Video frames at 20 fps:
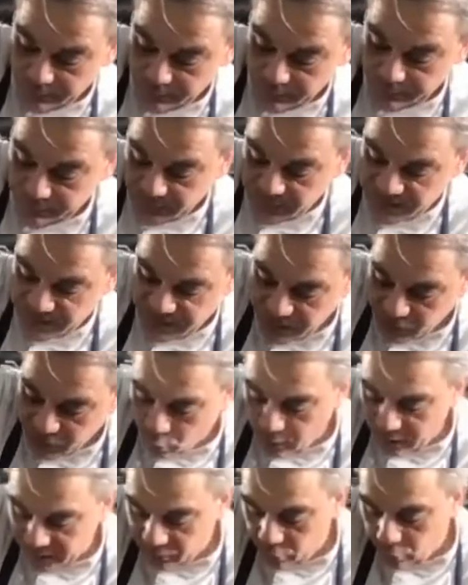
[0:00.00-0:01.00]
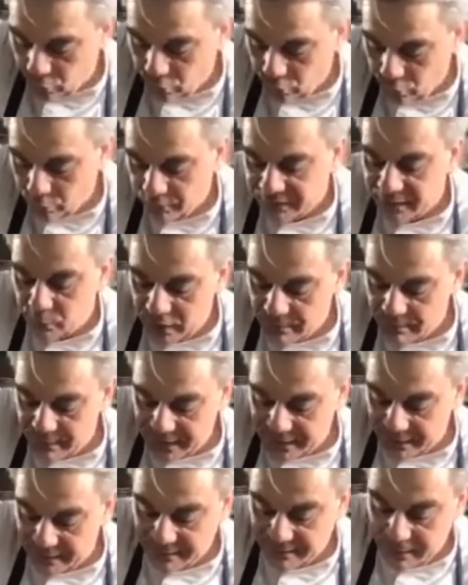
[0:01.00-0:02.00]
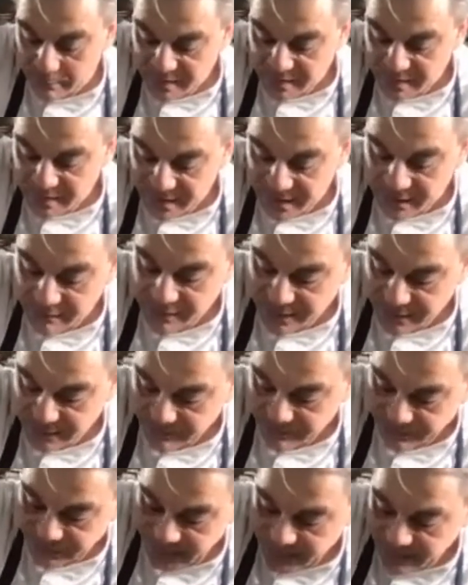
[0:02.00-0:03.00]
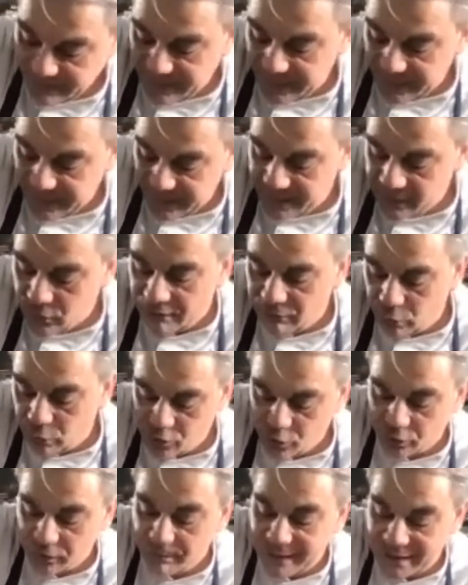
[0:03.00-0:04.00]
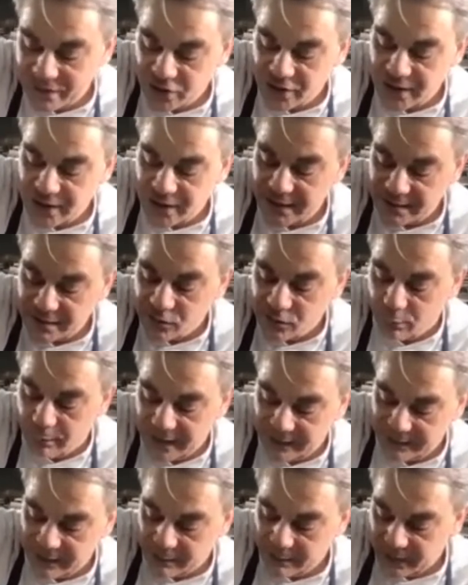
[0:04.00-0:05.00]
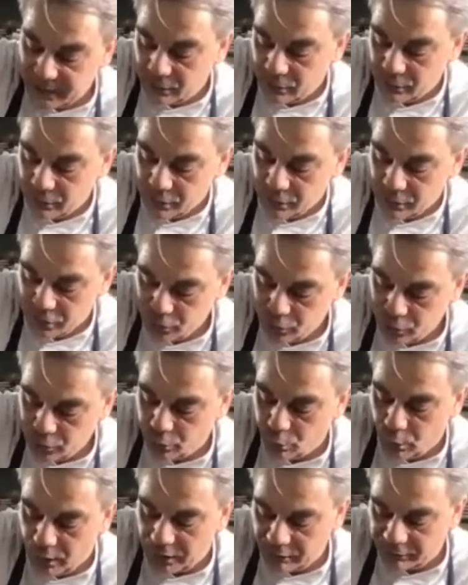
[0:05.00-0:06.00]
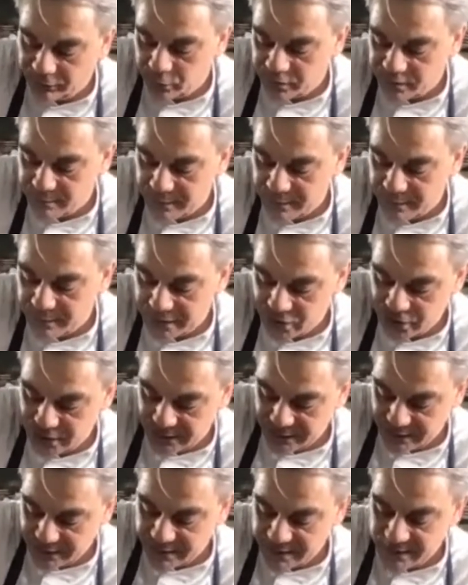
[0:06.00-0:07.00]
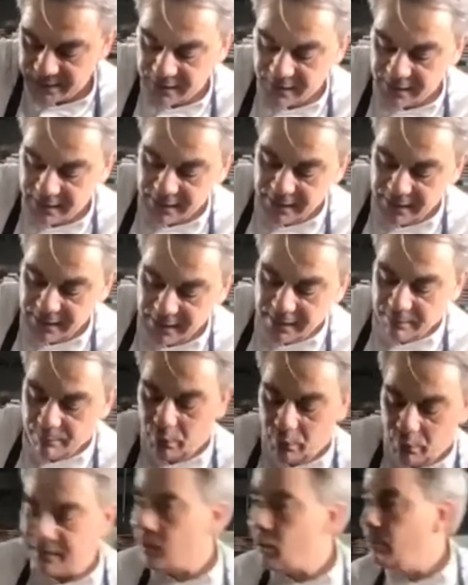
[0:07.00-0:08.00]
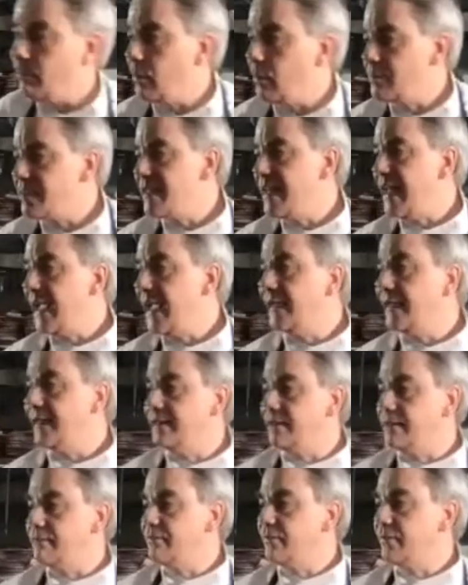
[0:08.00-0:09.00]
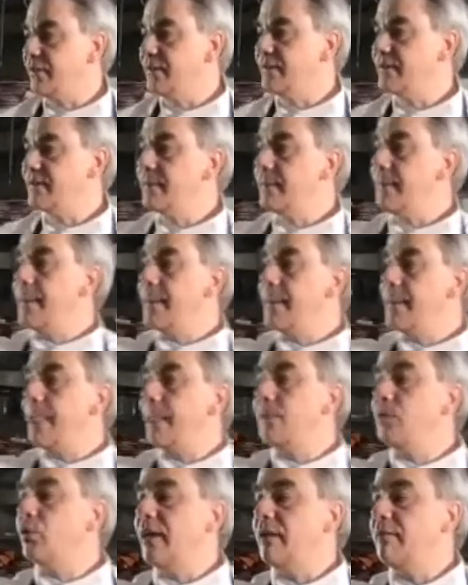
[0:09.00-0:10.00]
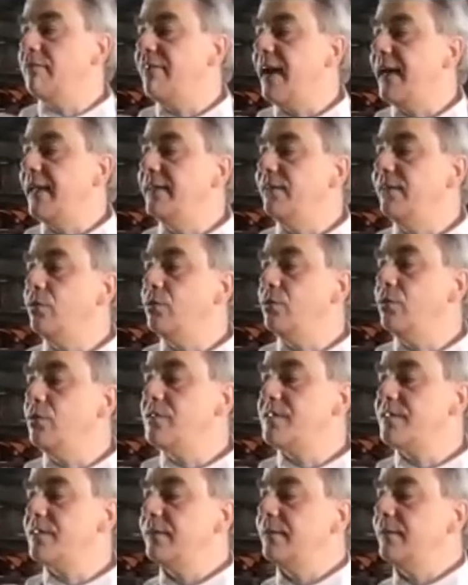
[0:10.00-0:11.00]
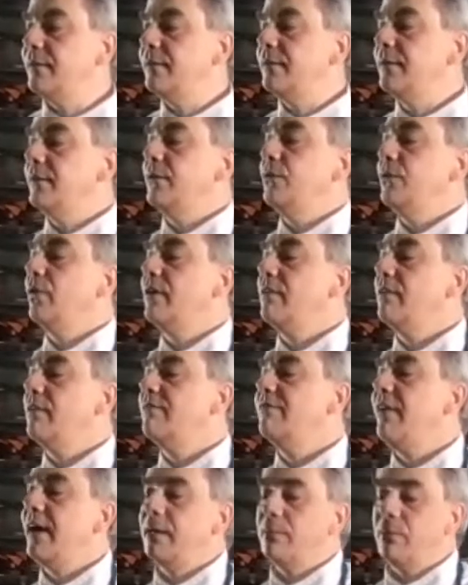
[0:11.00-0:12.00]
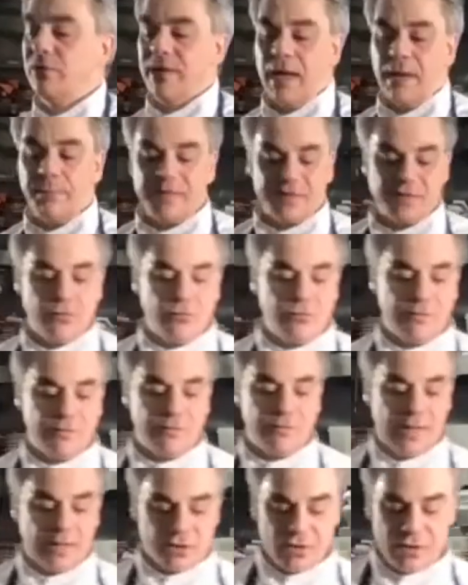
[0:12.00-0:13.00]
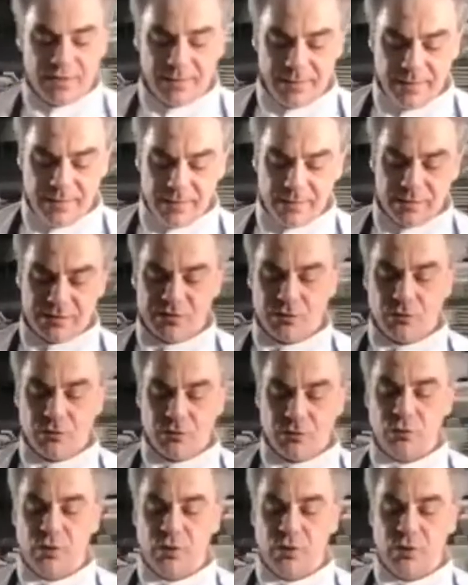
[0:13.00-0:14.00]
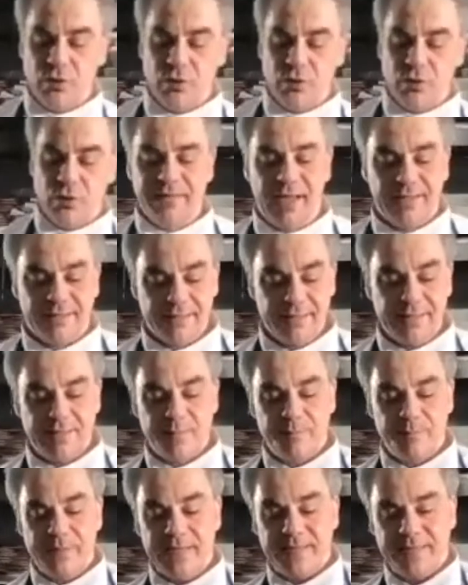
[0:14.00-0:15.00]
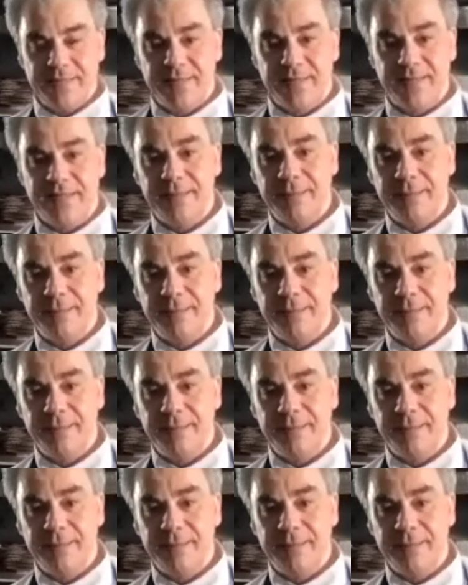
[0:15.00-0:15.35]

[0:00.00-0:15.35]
still cook at home, they will make it themselves. And then you have also the machines to make them. And I'm going to show you one of those machines, but they come out slightly different. You can find those. You can find them on Amazon, actually. So you have that. It's basically.